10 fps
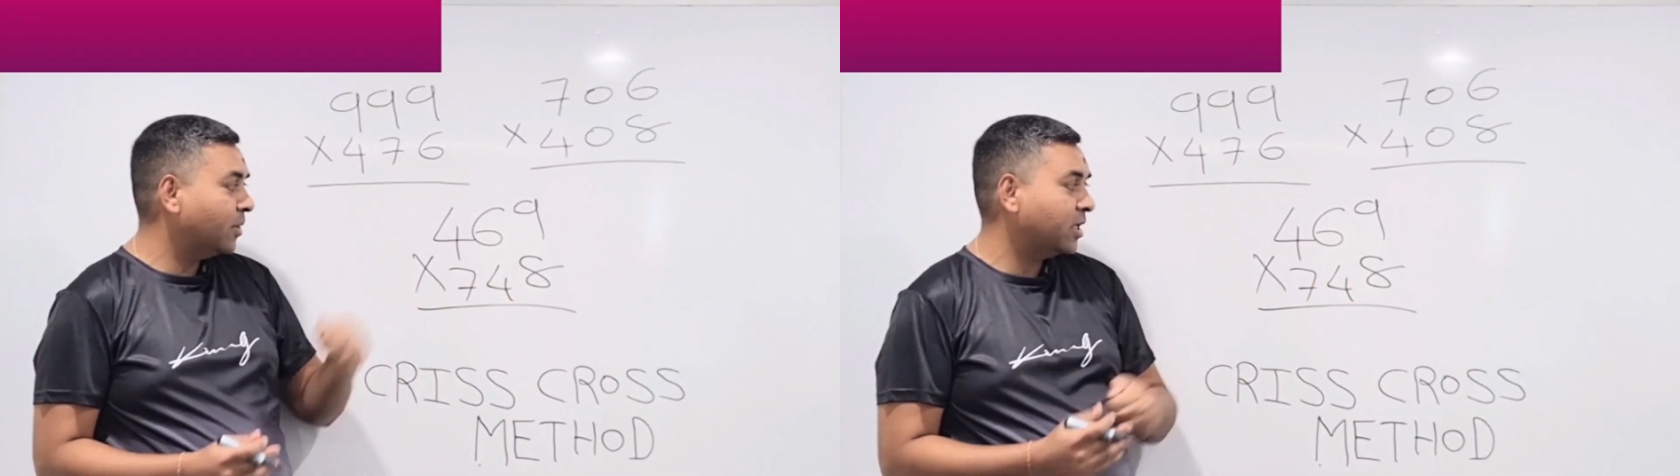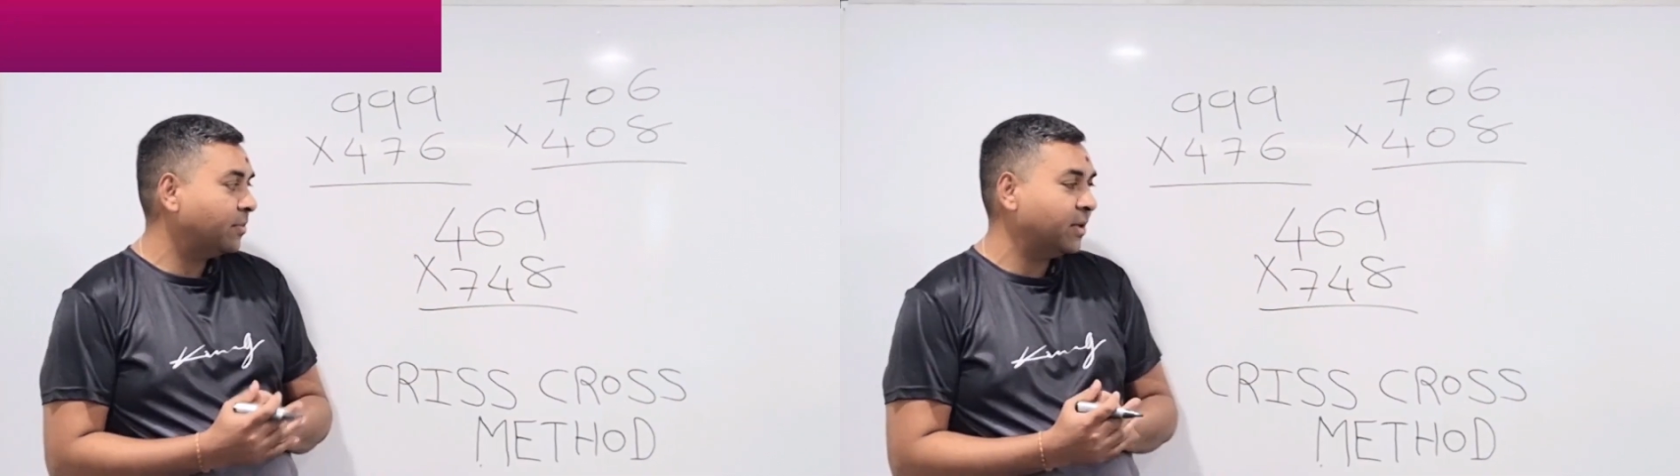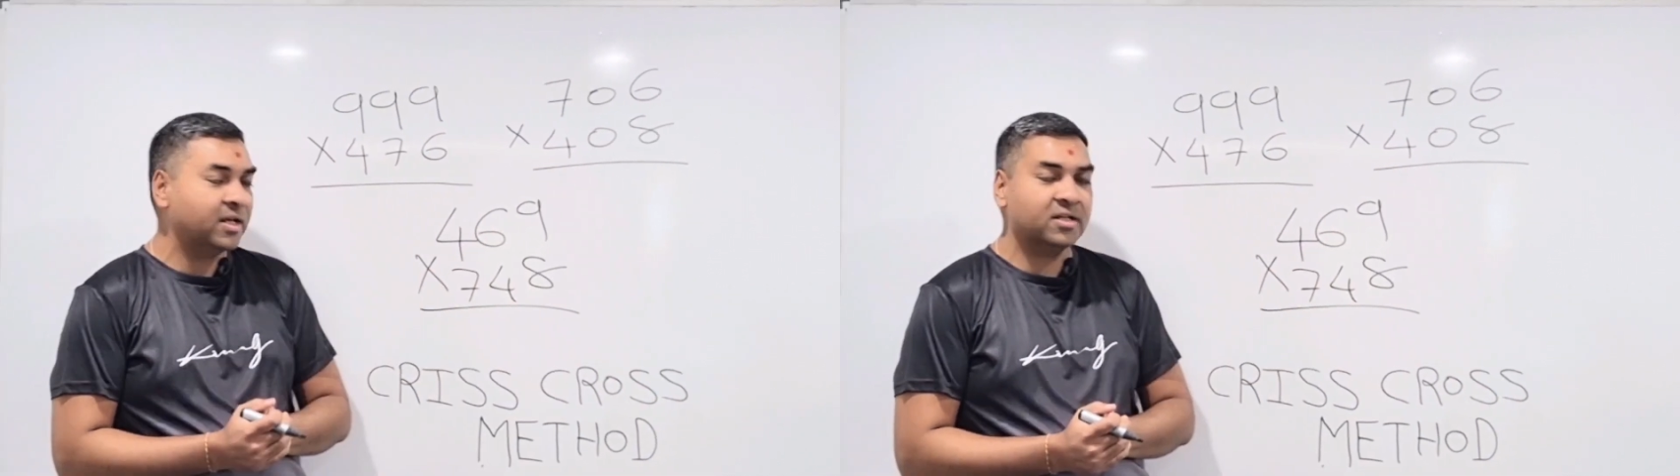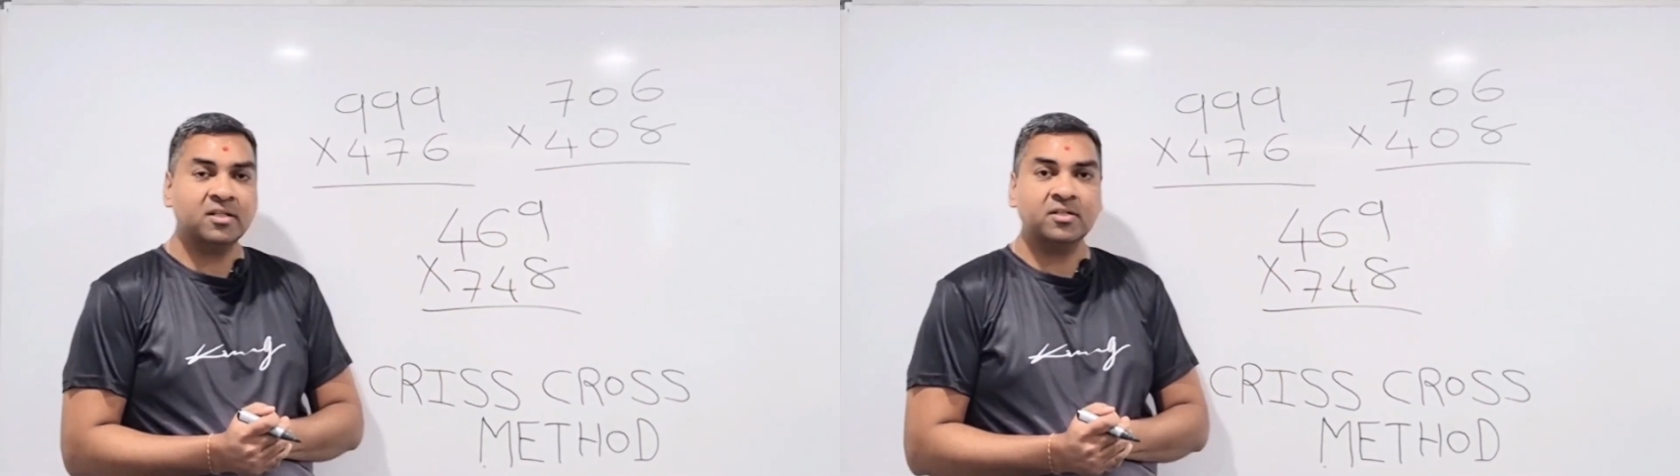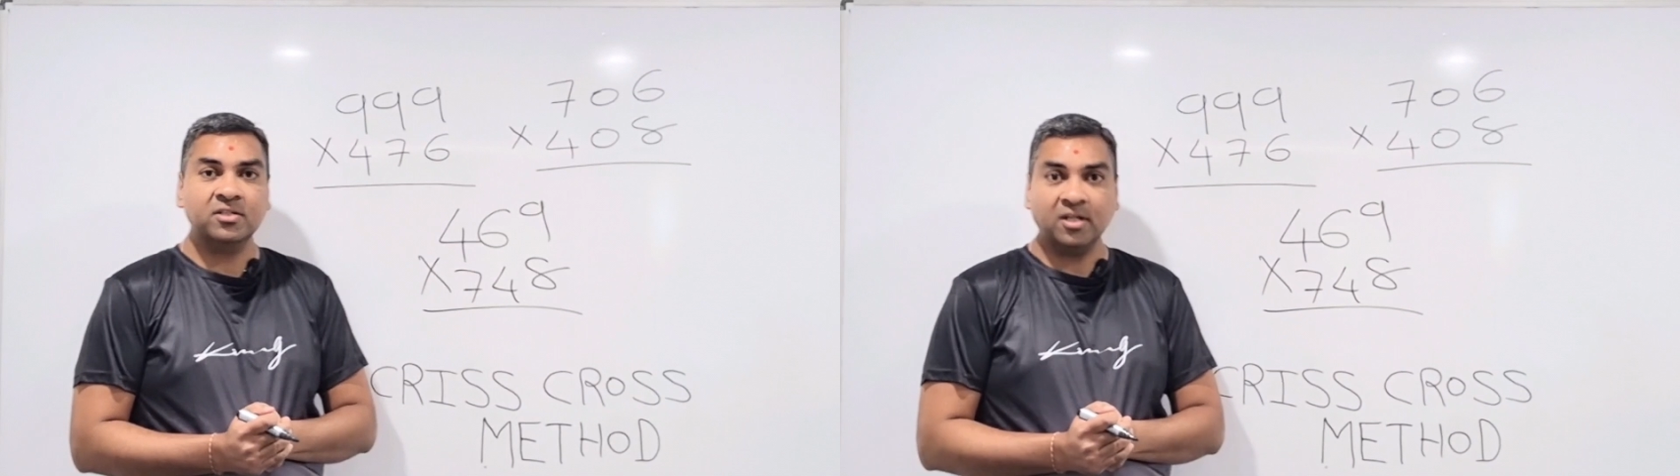
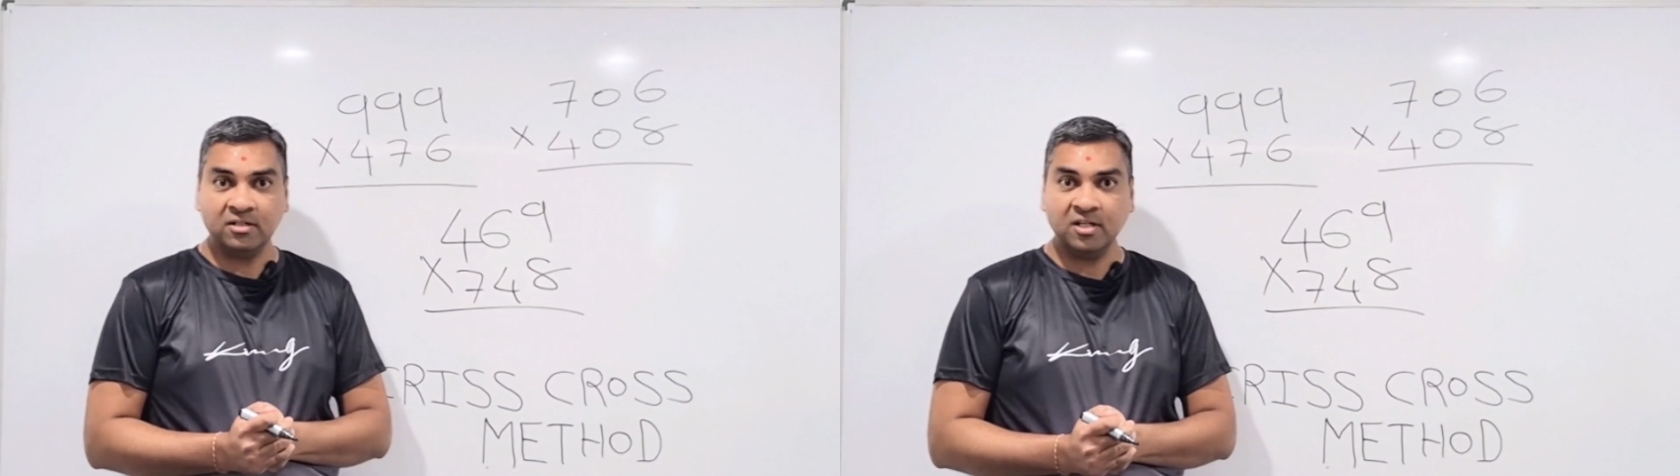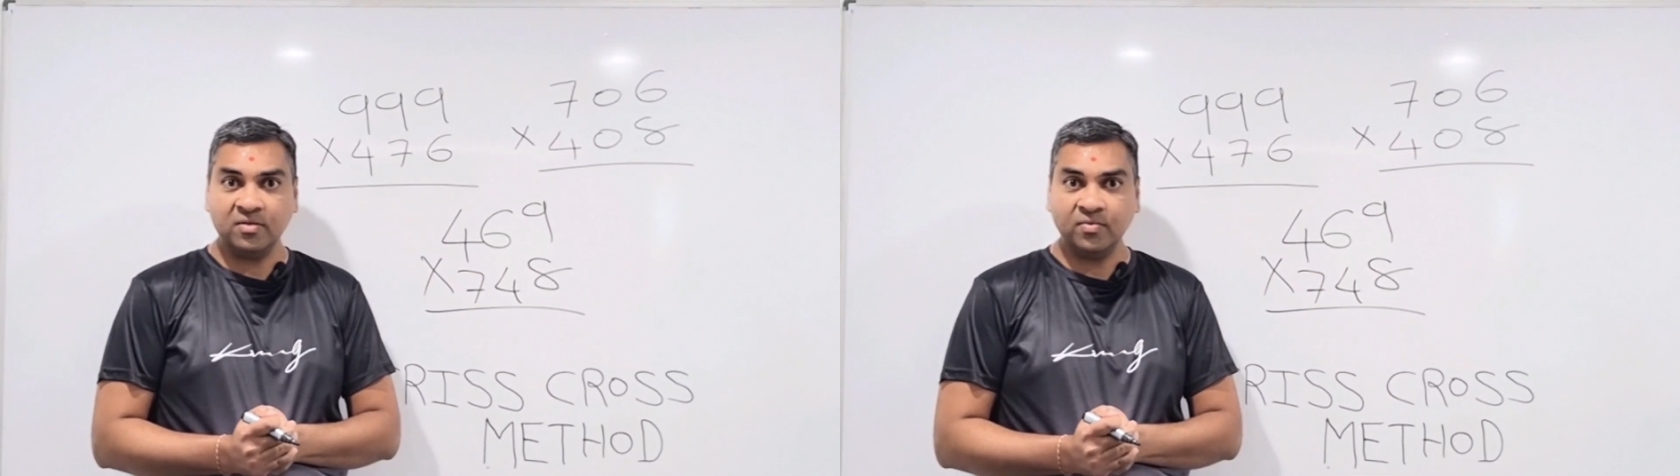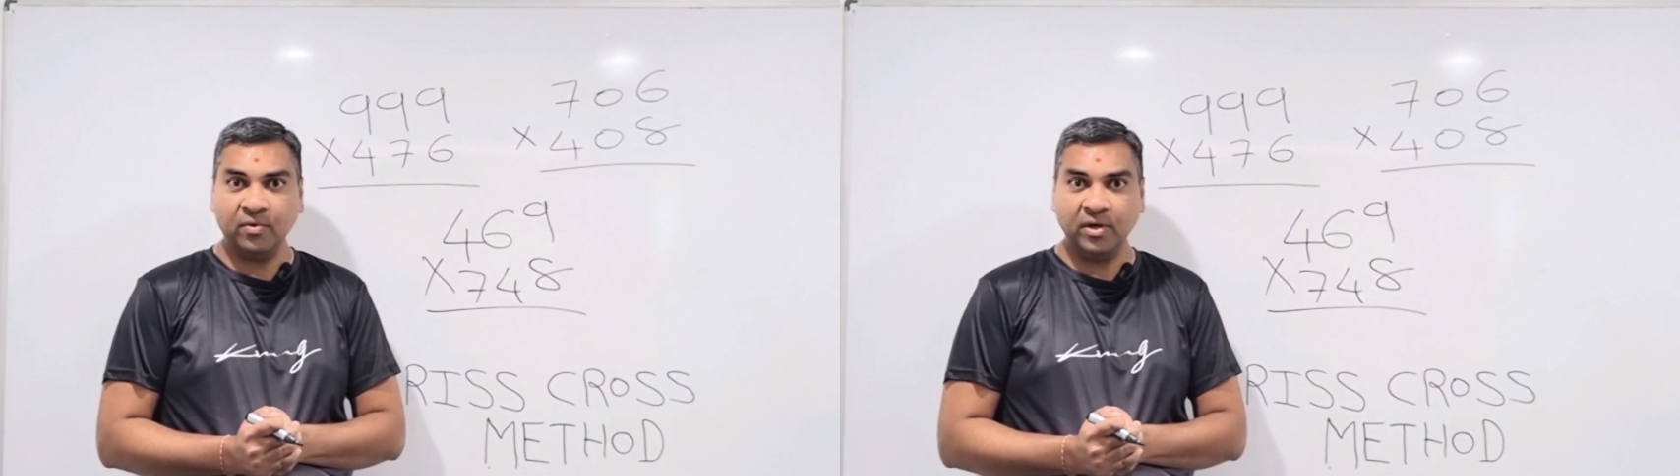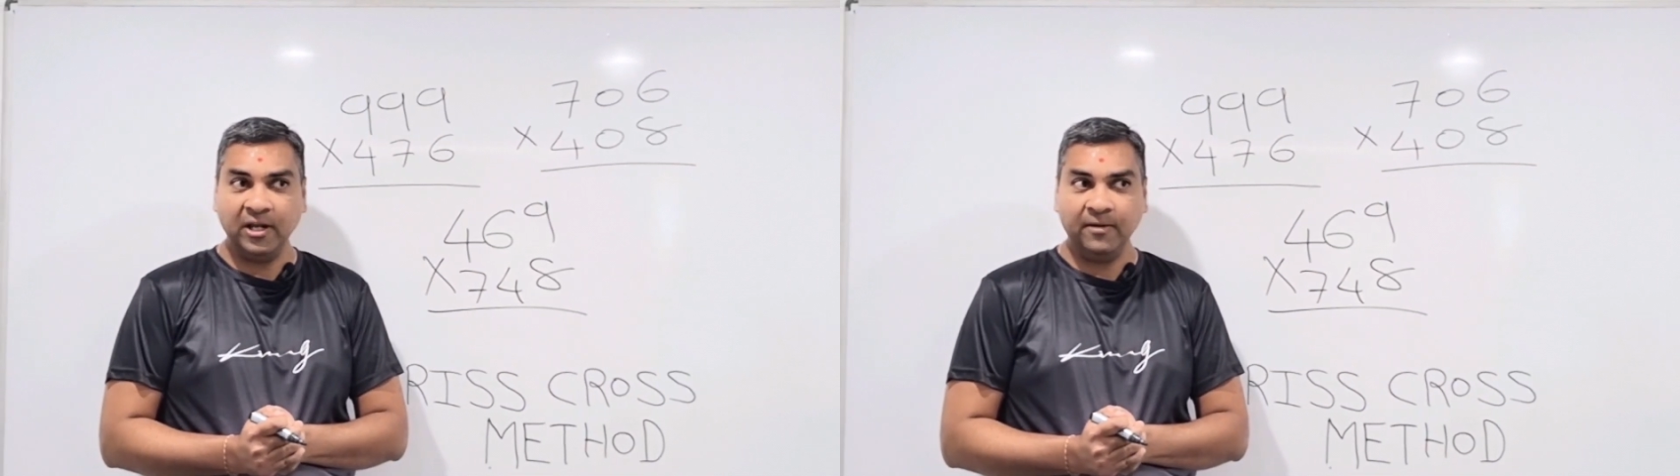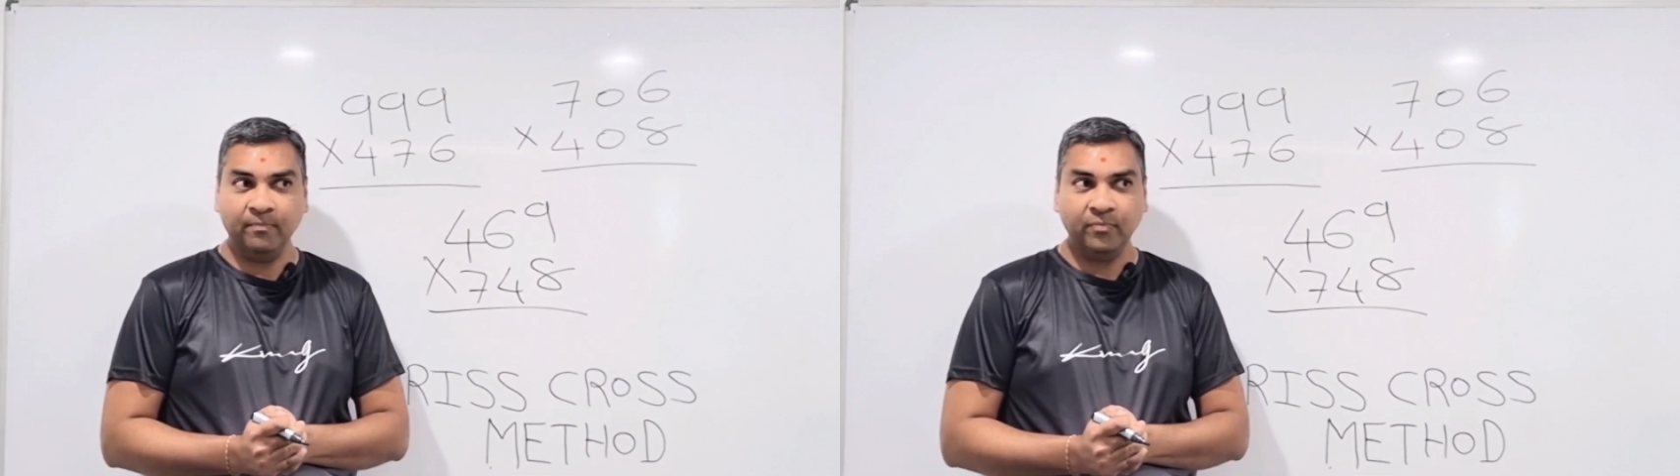multiplication
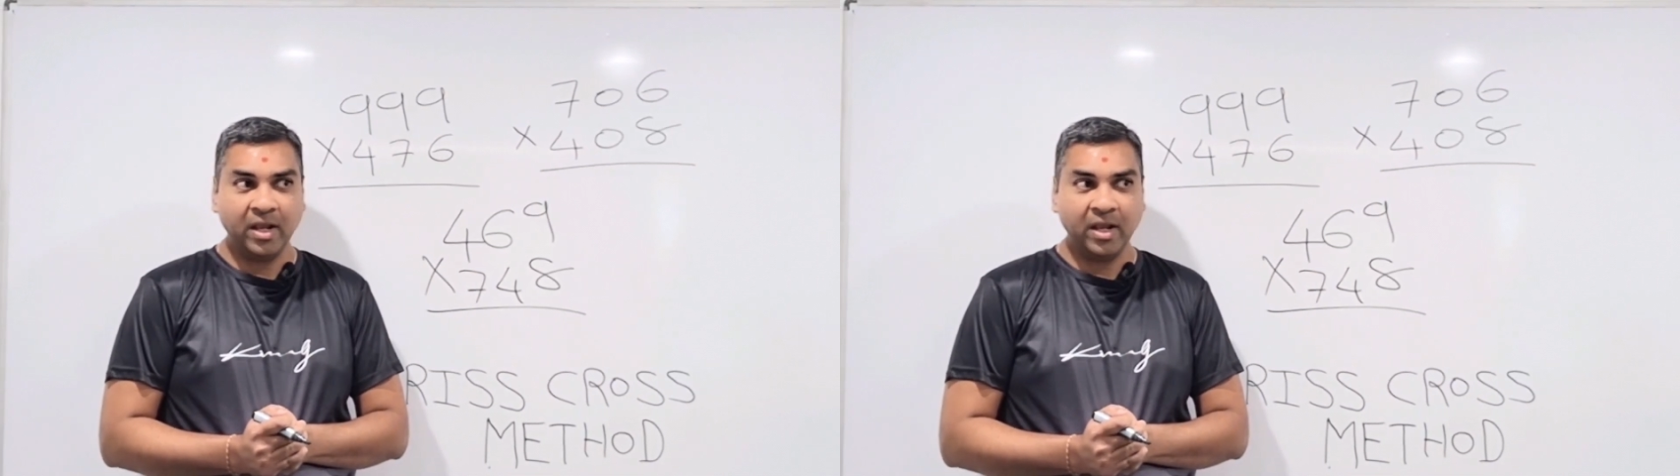successfully